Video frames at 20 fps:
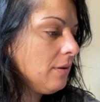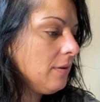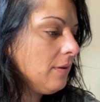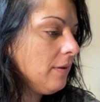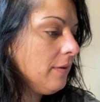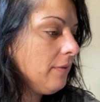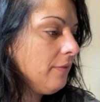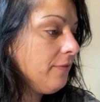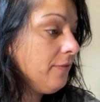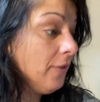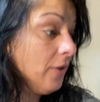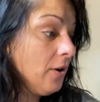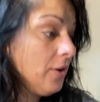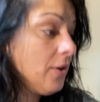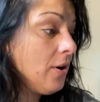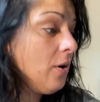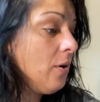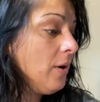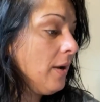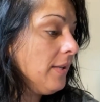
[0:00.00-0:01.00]

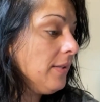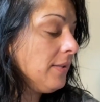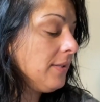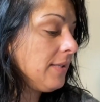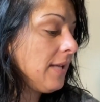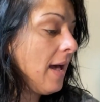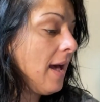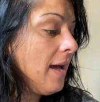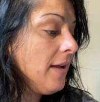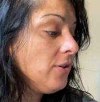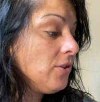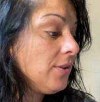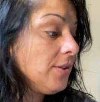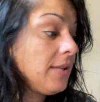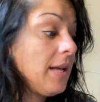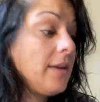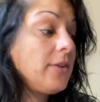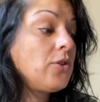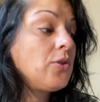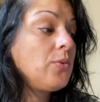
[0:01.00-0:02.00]
Virgo and Sag
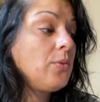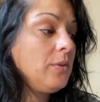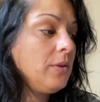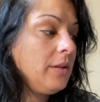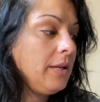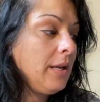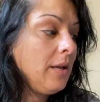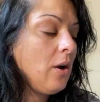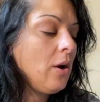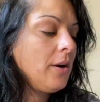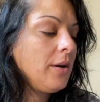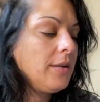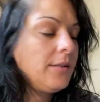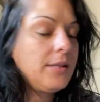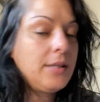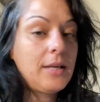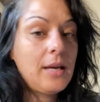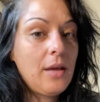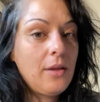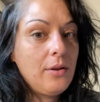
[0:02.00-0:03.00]
sexually are good
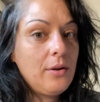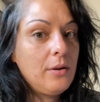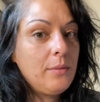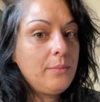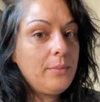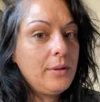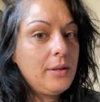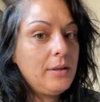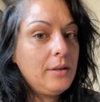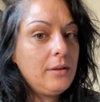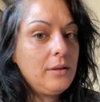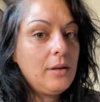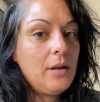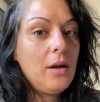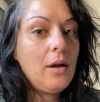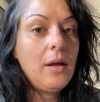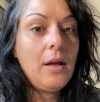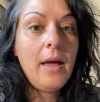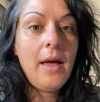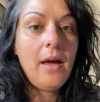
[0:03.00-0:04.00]
together, but
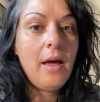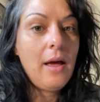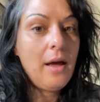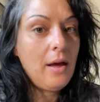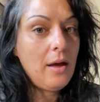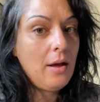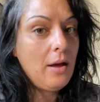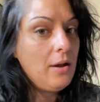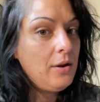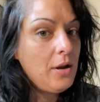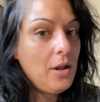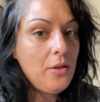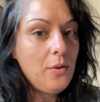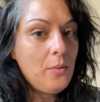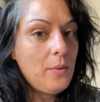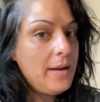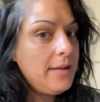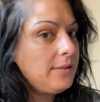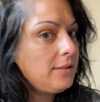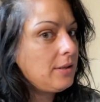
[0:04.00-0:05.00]
in other
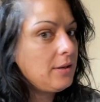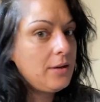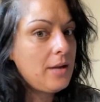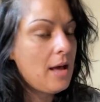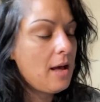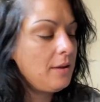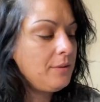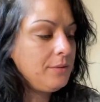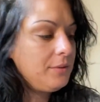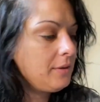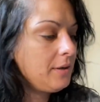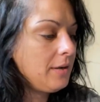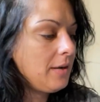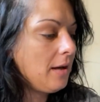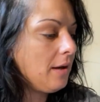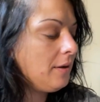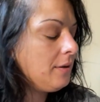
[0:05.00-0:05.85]
ways they're not. They're not.